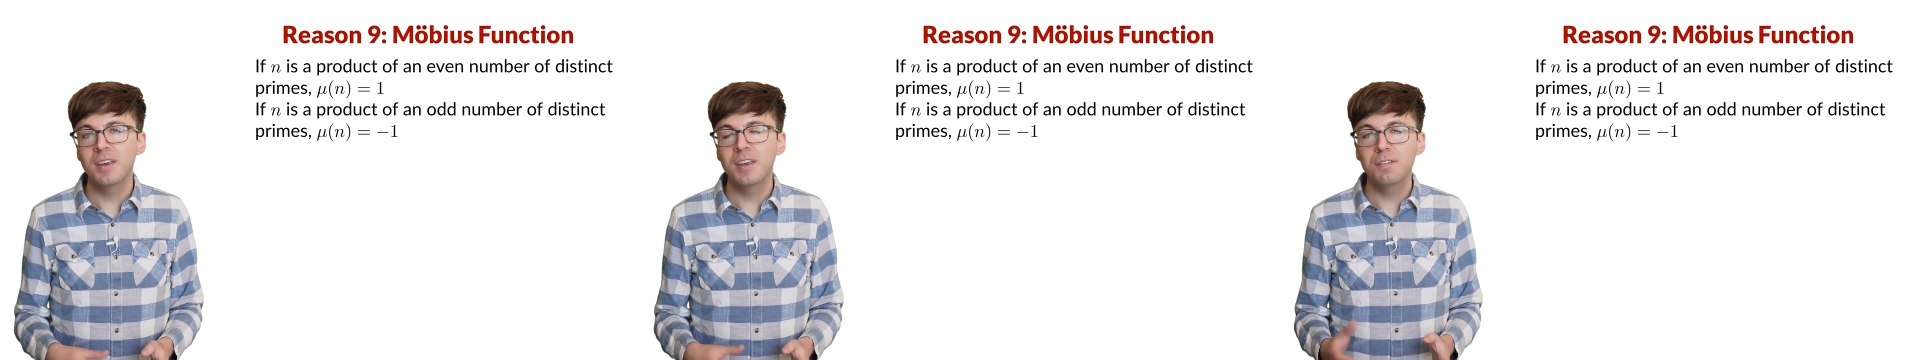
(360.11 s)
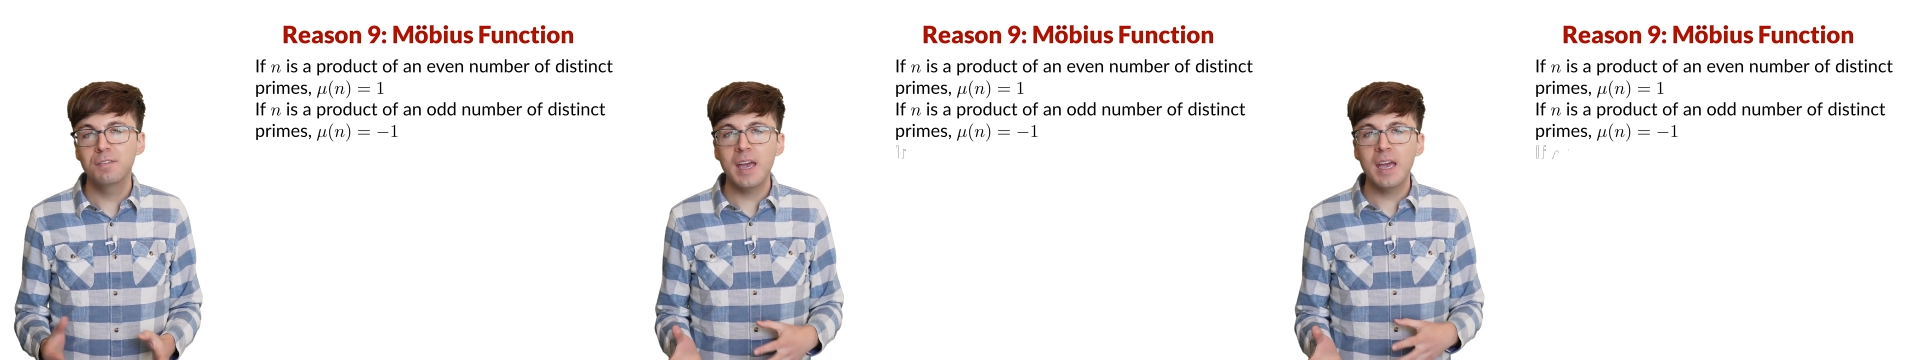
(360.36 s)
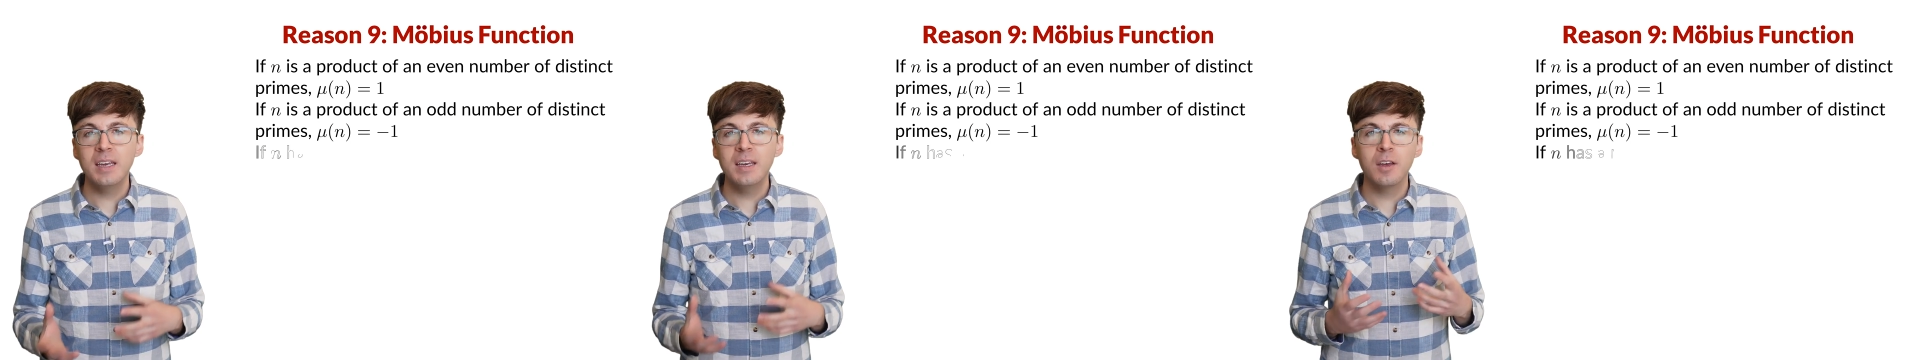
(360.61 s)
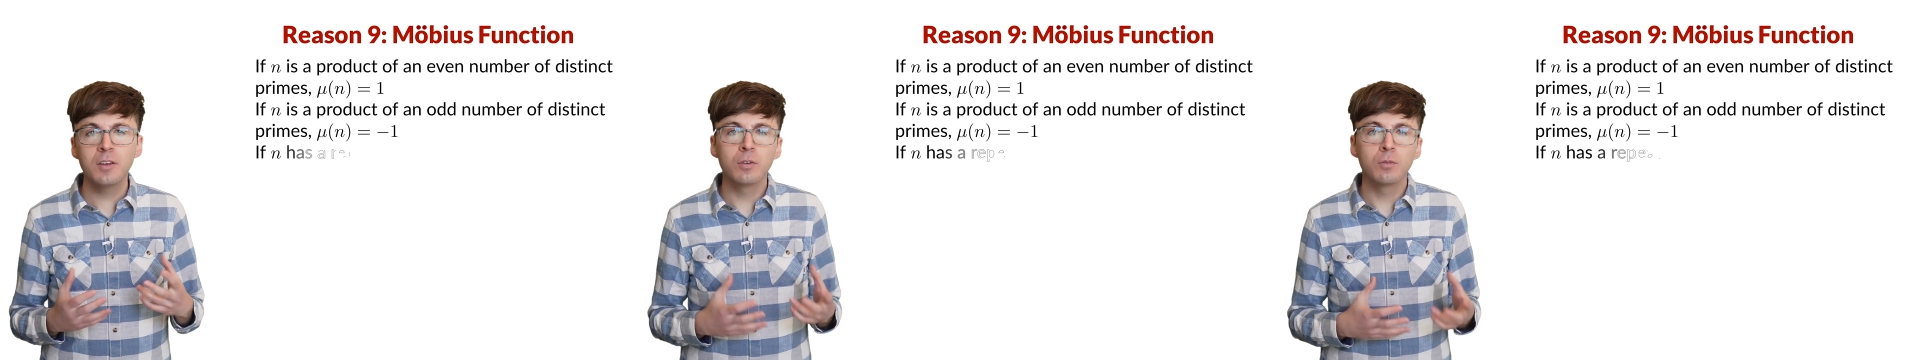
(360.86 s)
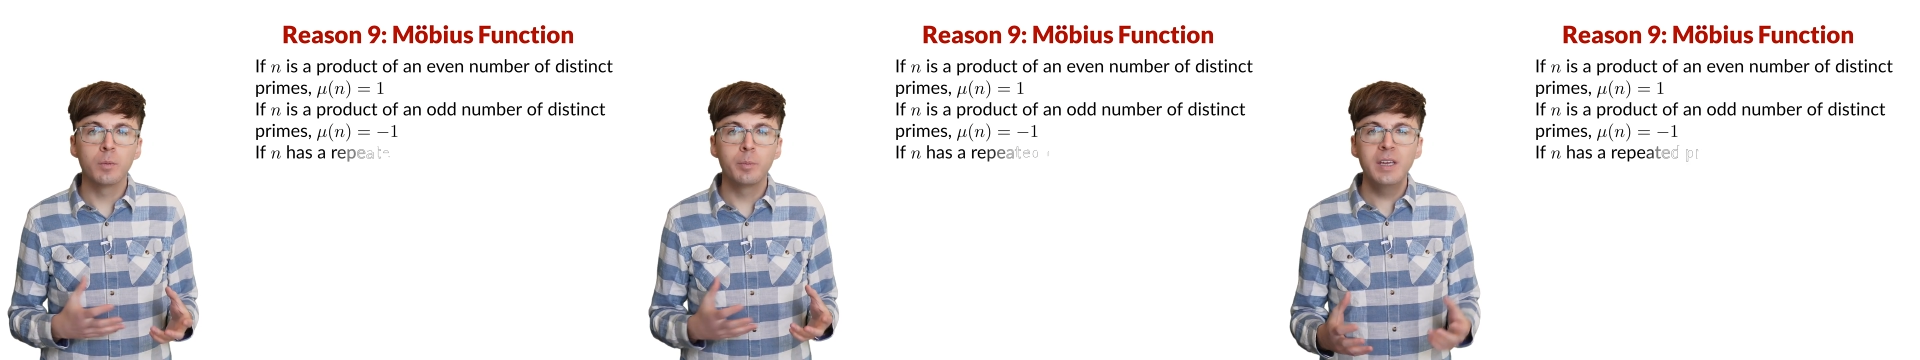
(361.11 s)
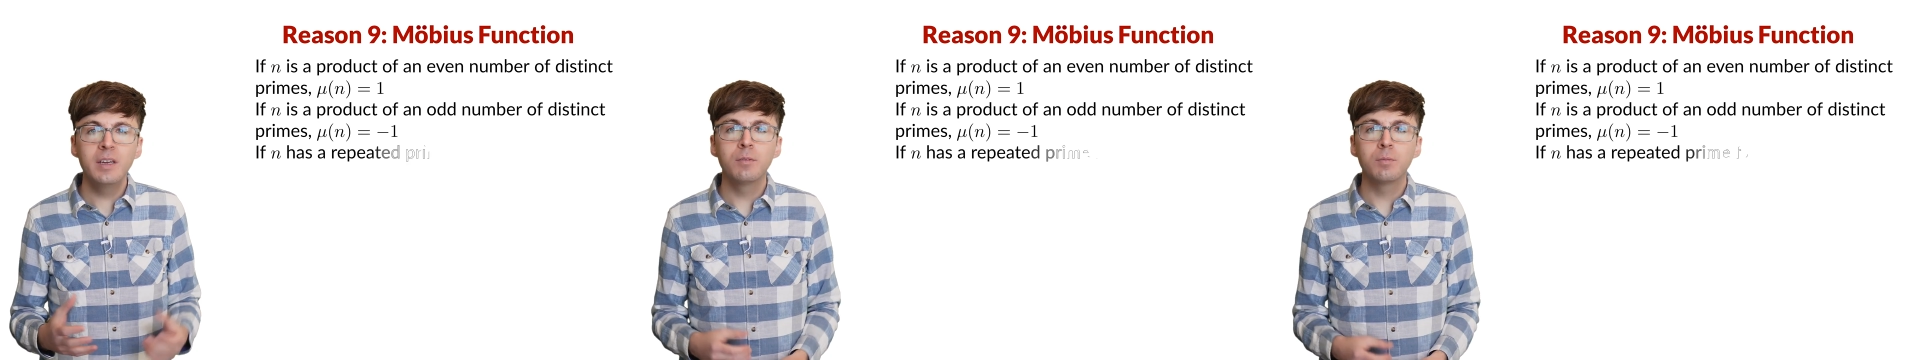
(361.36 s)
If n has a
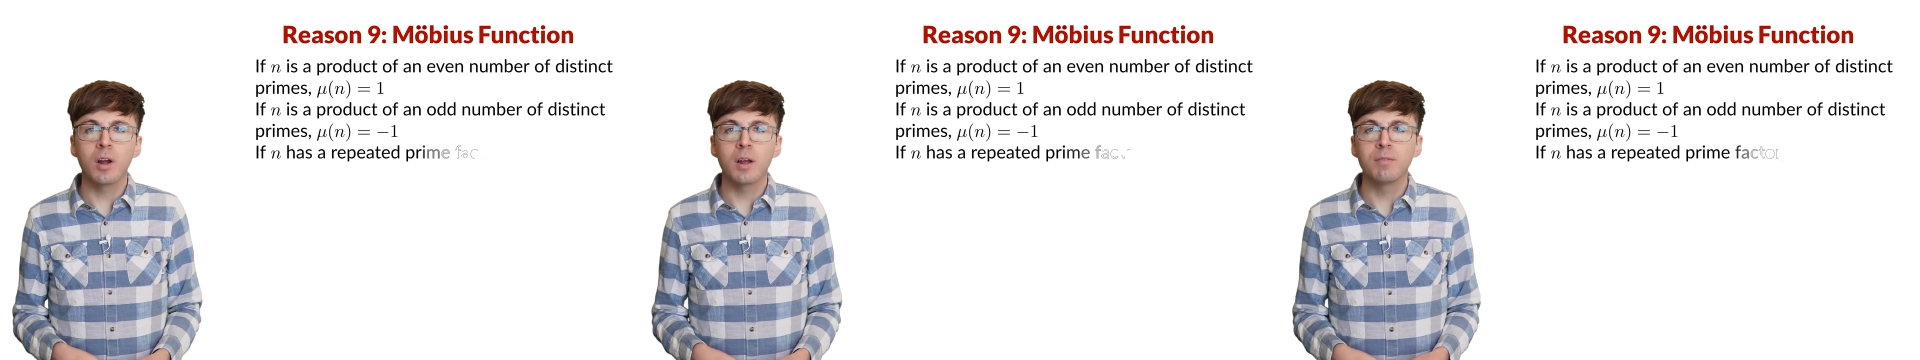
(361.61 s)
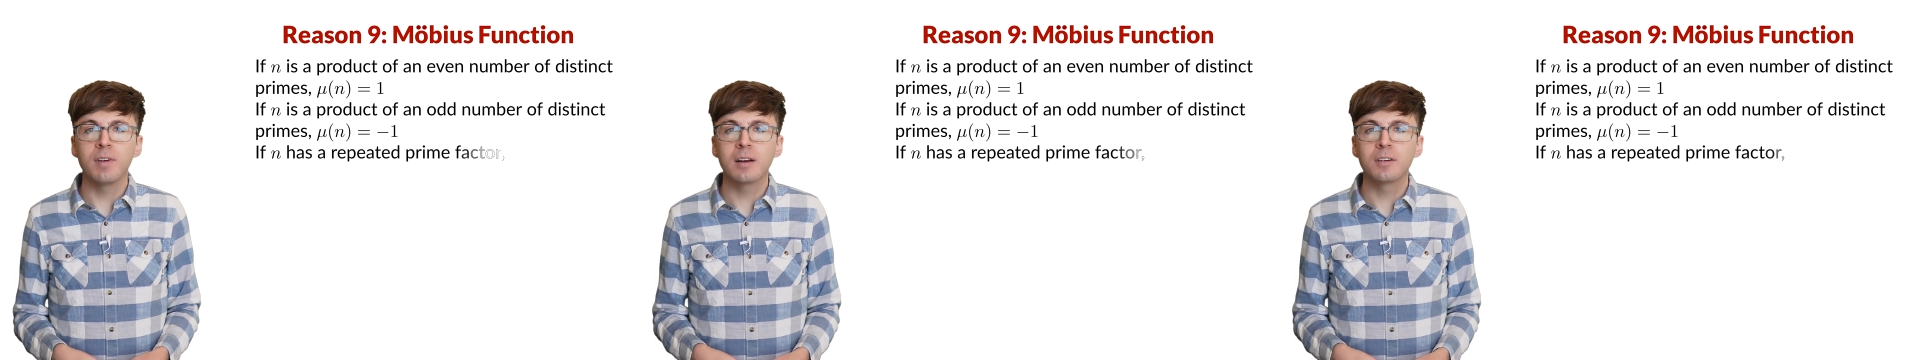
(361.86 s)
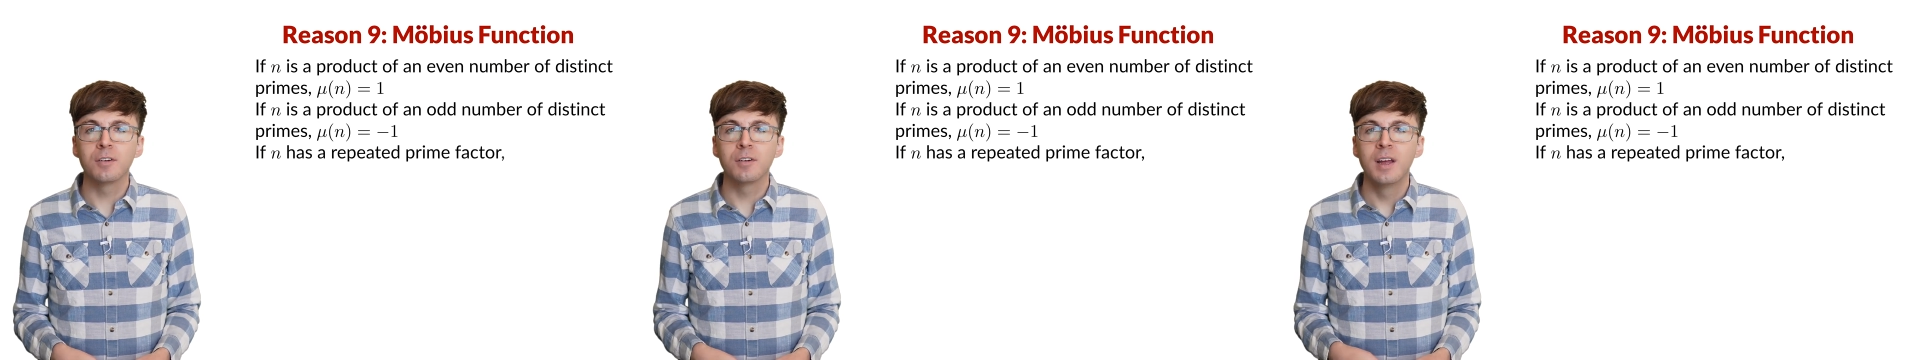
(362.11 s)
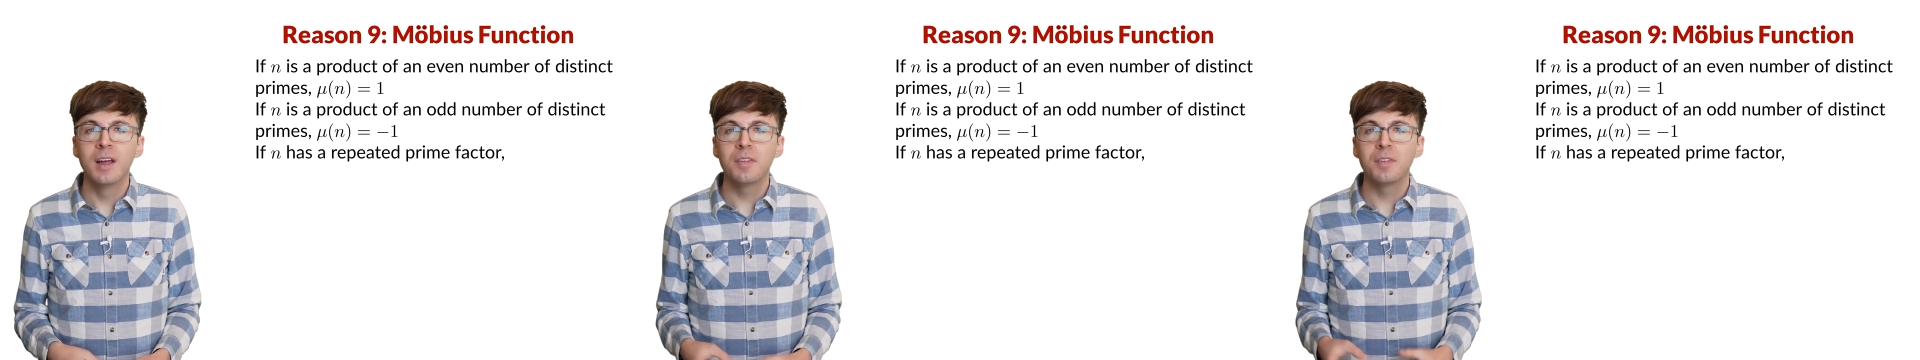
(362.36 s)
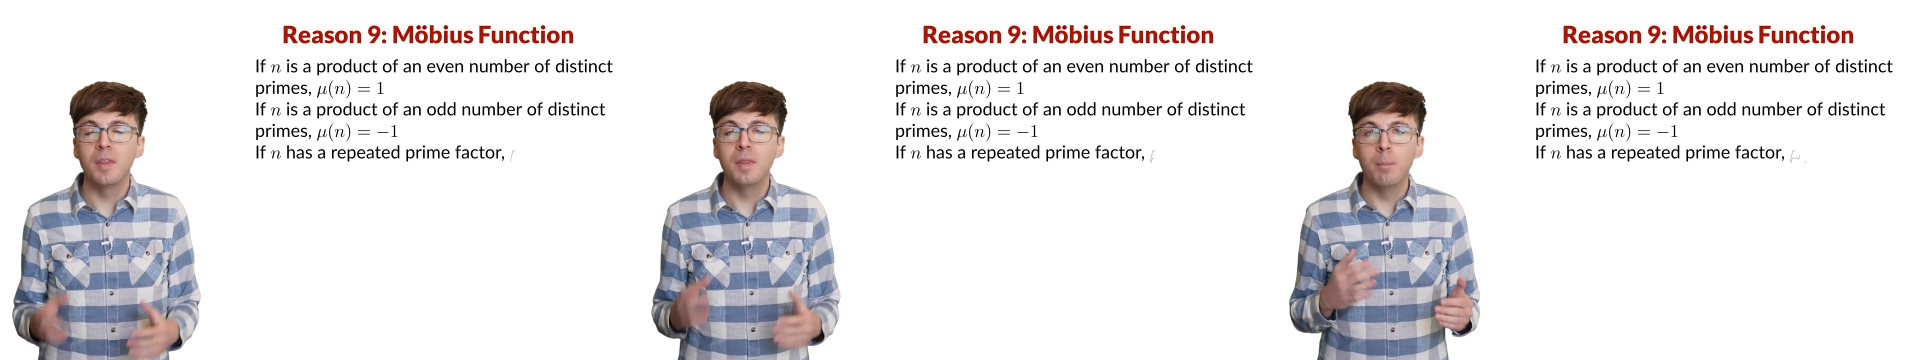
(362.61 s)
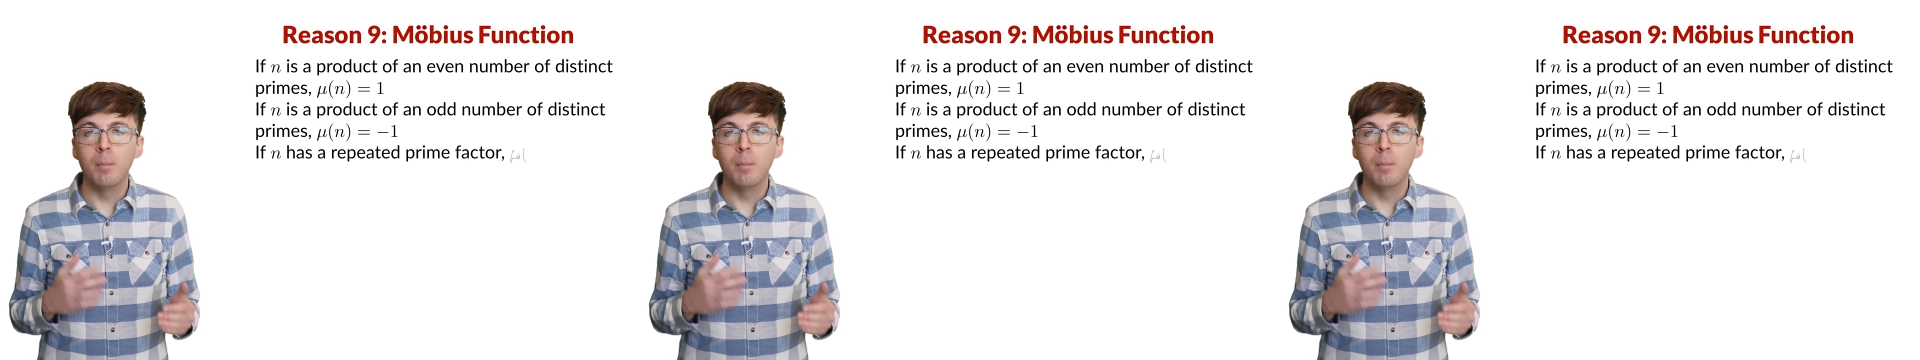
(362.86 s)
repeated prime factor, then the